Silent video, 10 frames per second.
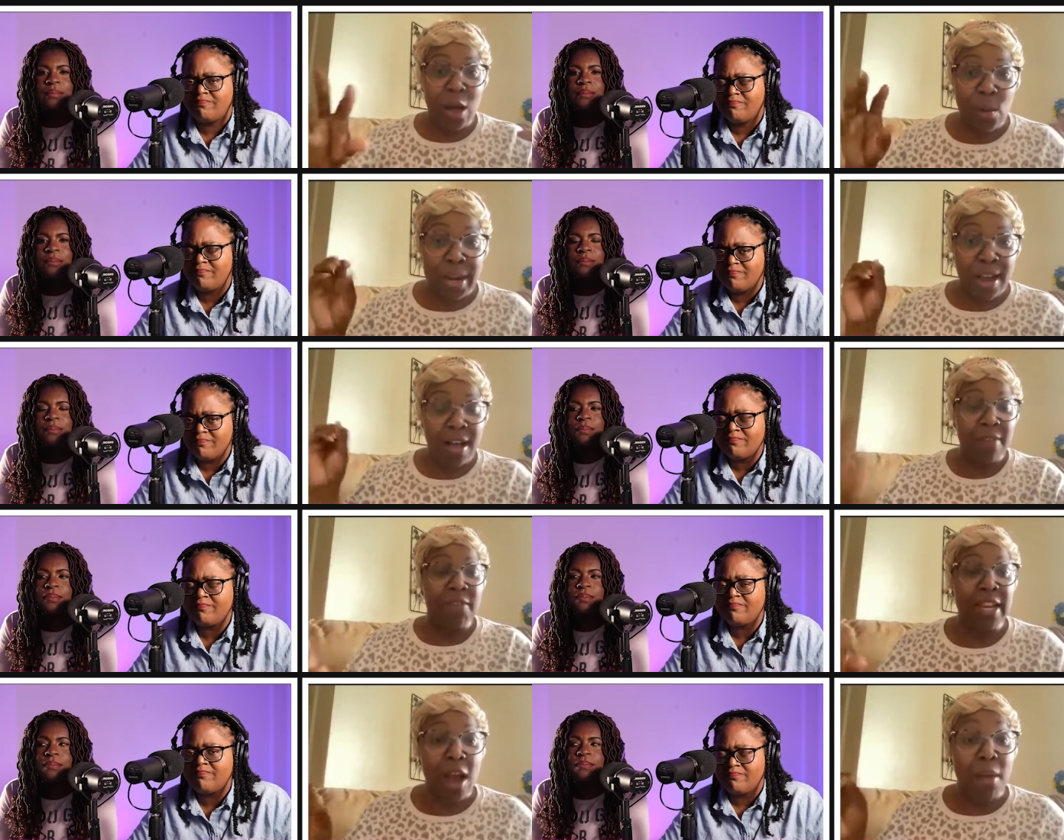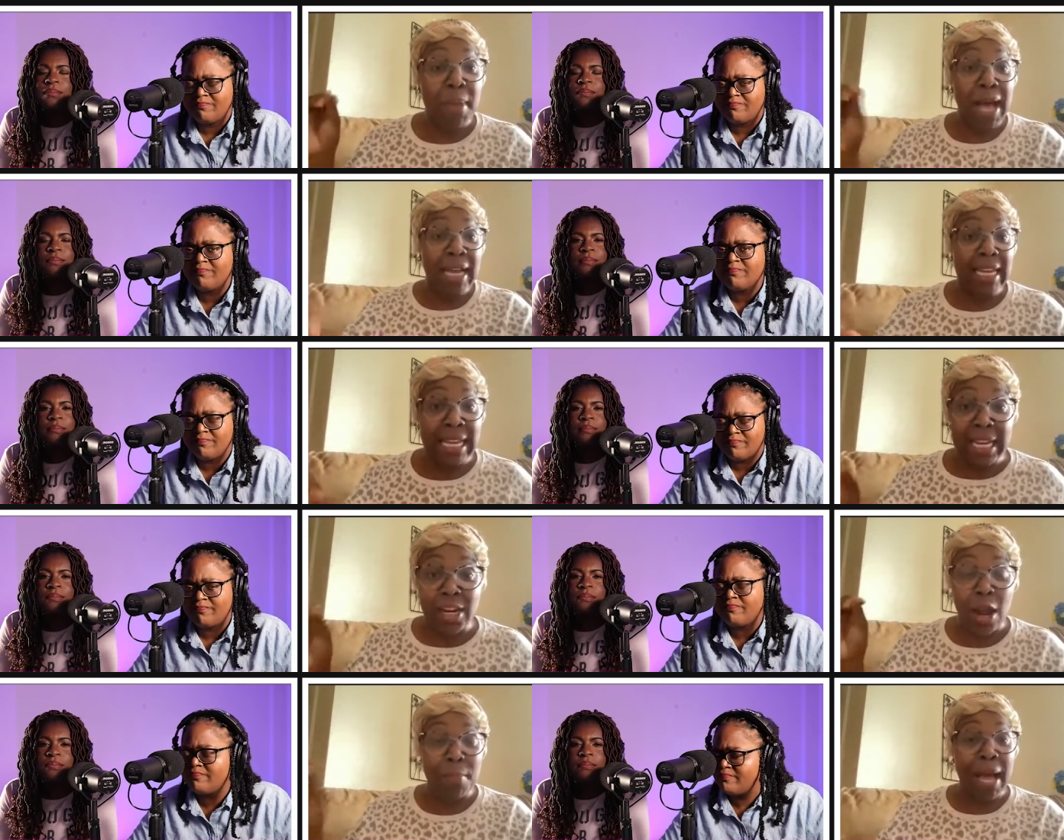Speaker 1: going off in our body and in
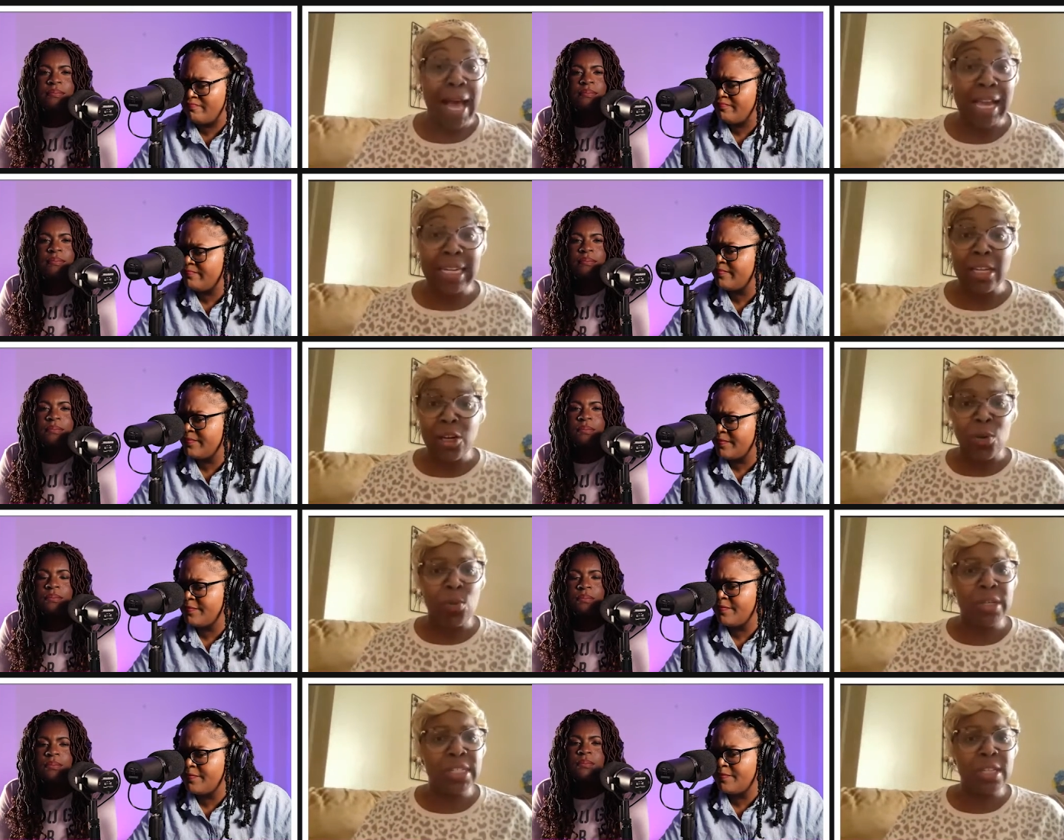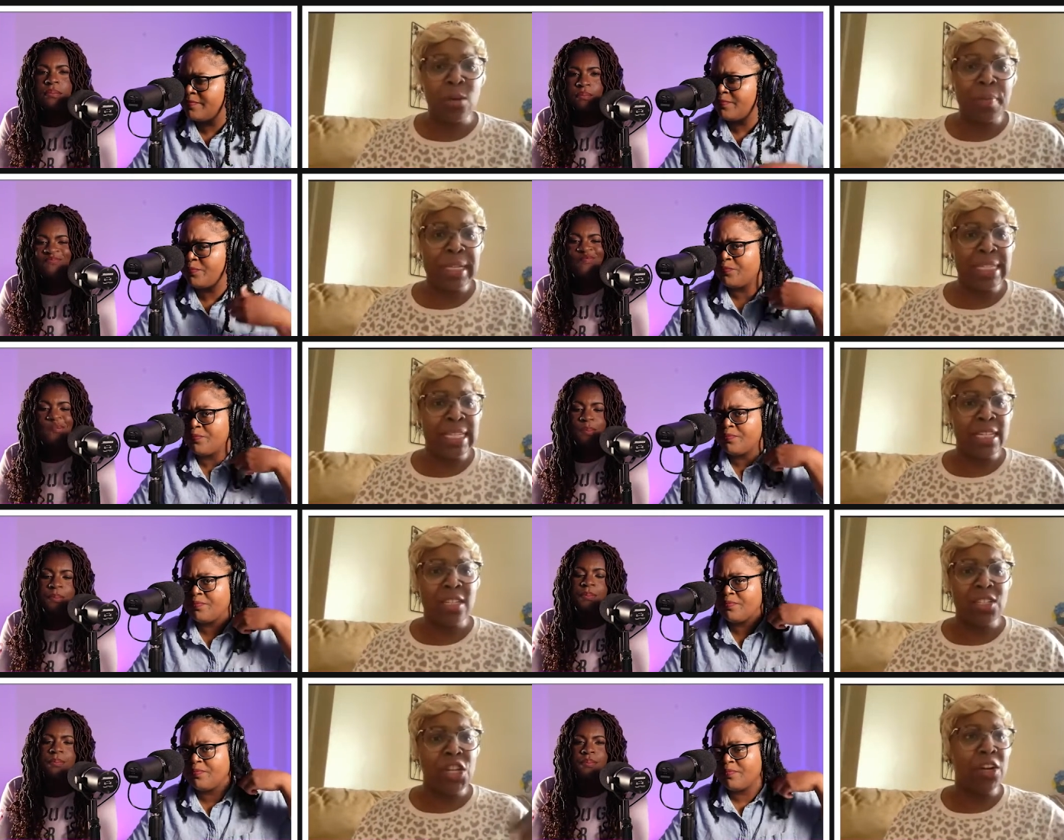our mind, we're so busy
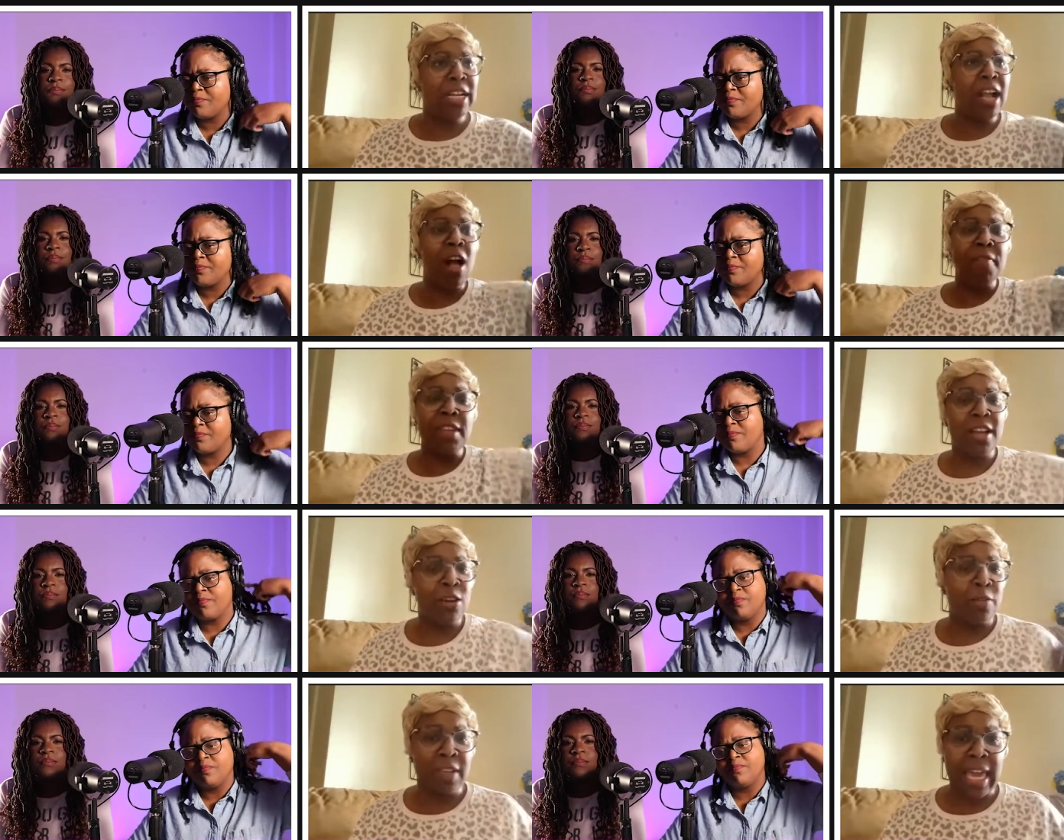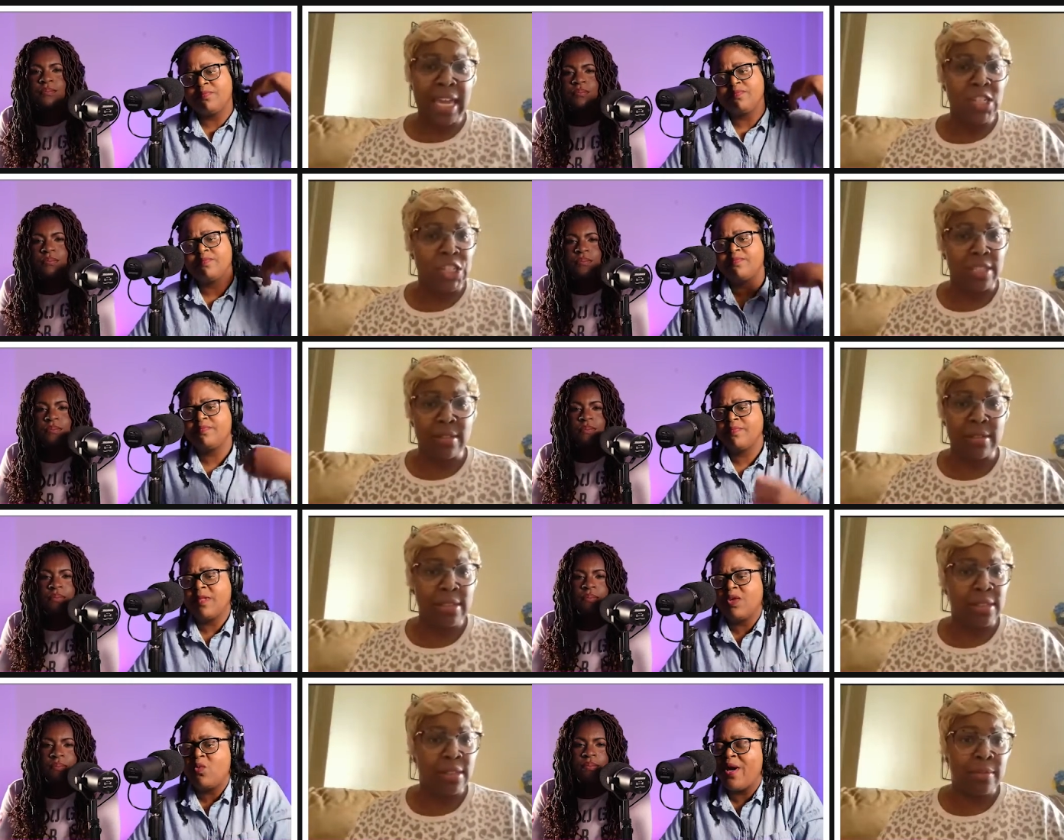turning off the notifications.
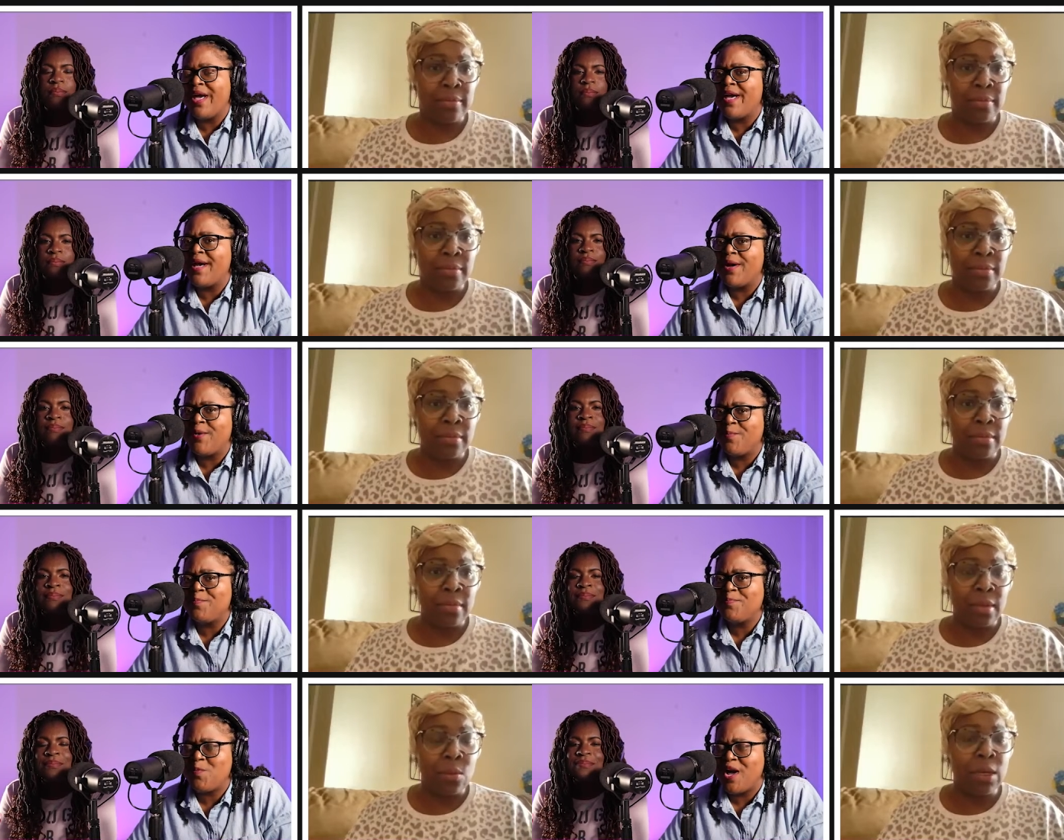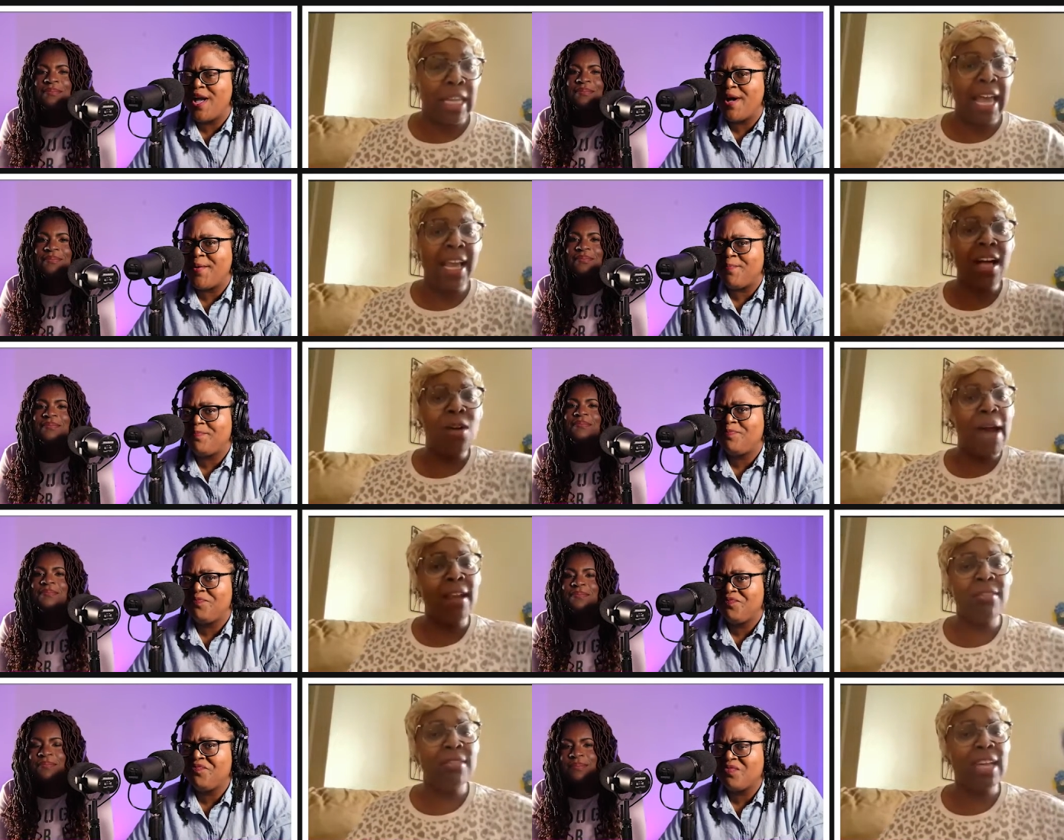
Speaker 2: Wow.
Speaker 1: Mm. Wow. Like, oh, I
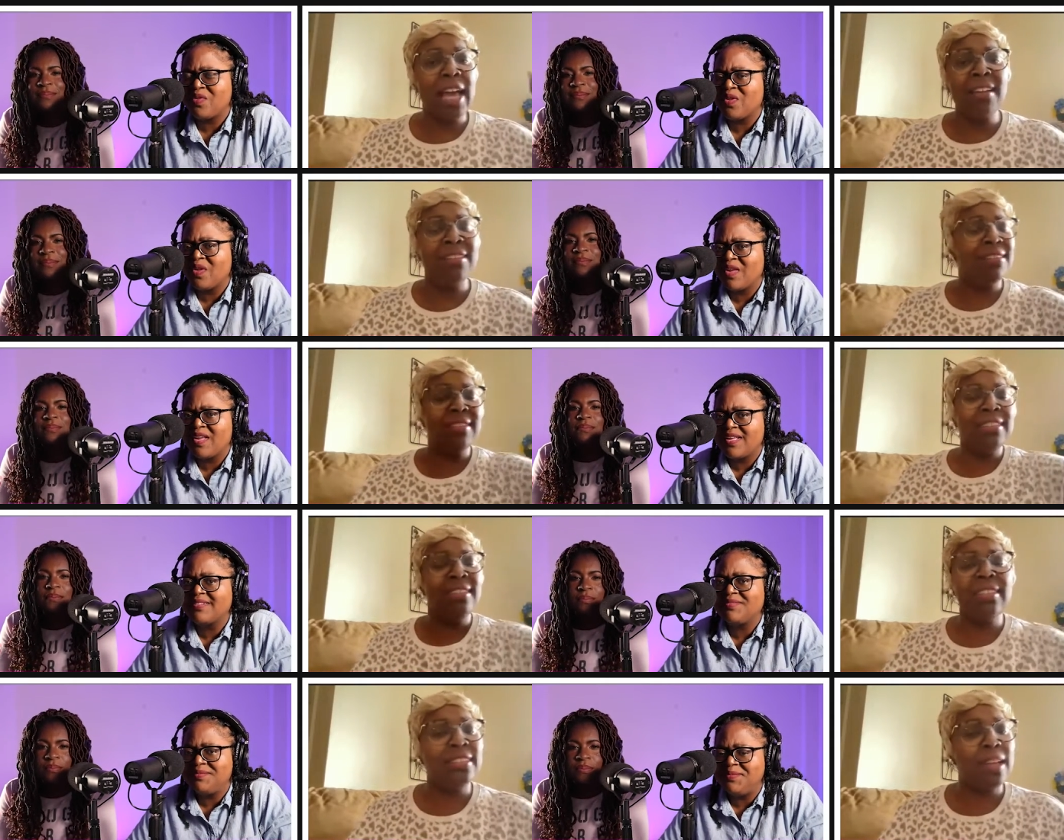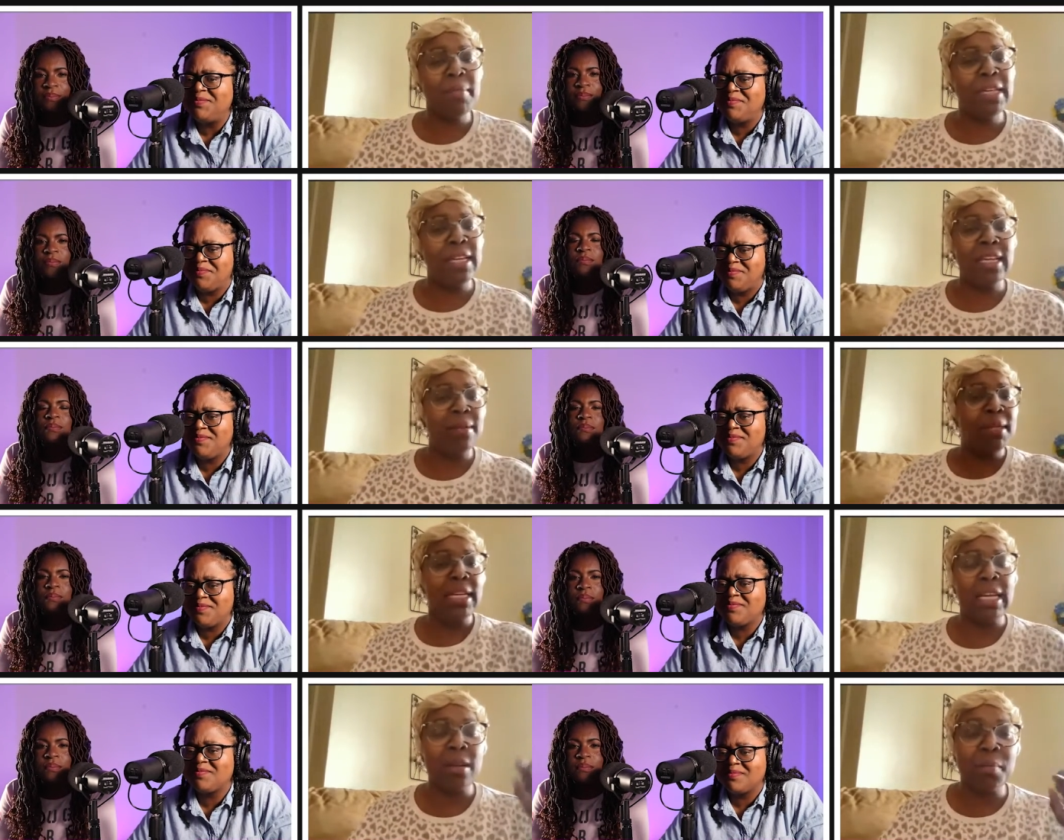don't, I don't, no, no, no, I'm good, I'm
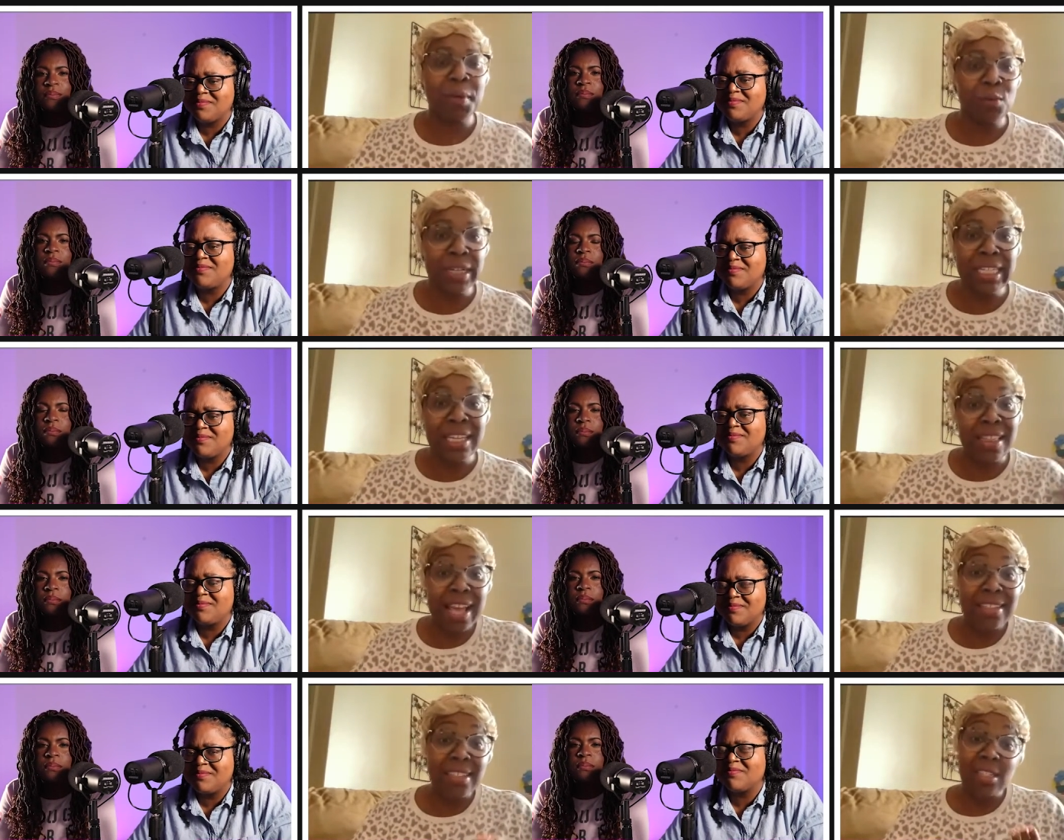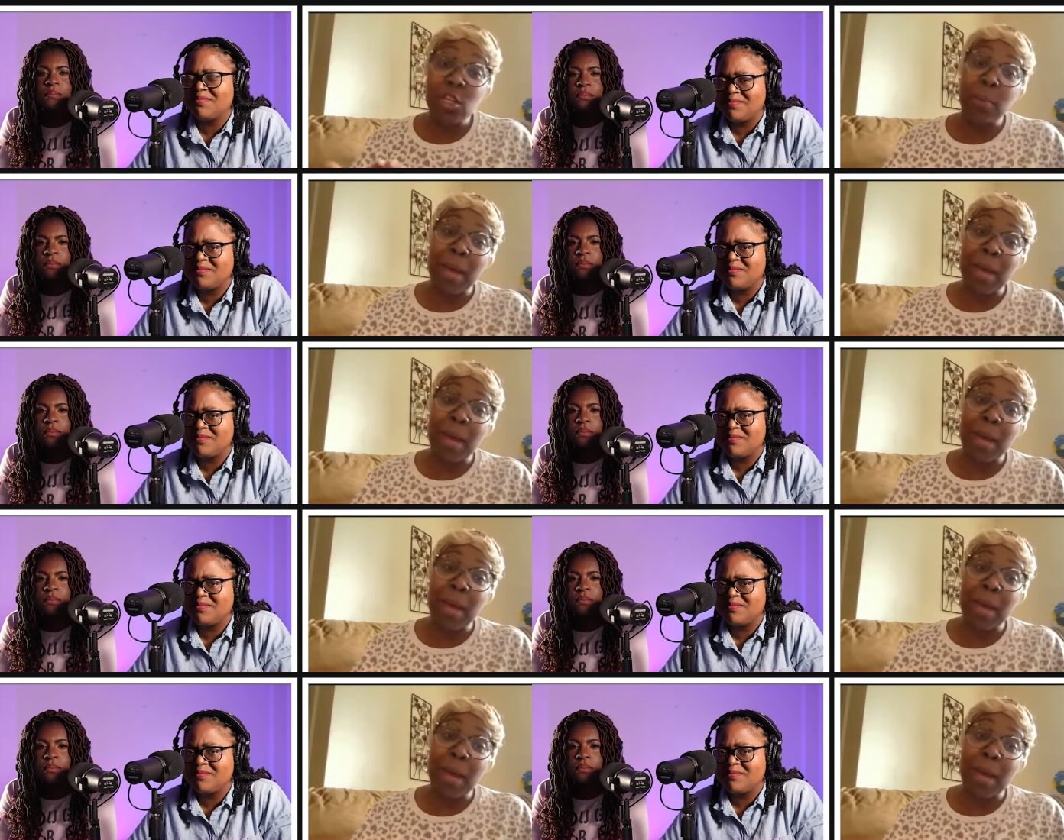good. But really, that's your